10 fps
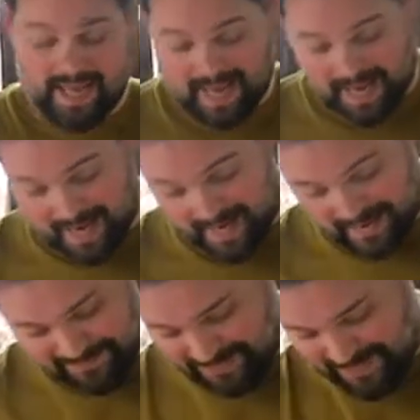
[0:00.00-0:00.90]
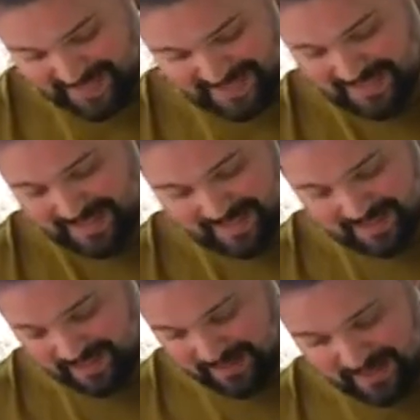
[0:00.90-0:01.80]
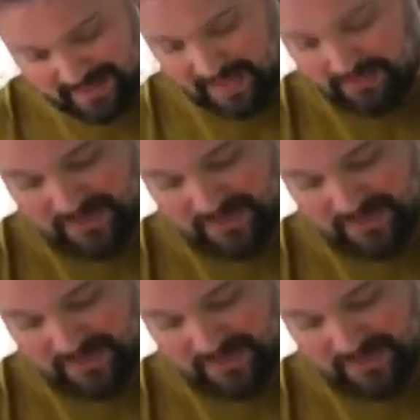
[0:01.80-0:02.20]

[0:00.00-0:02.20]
And the stuff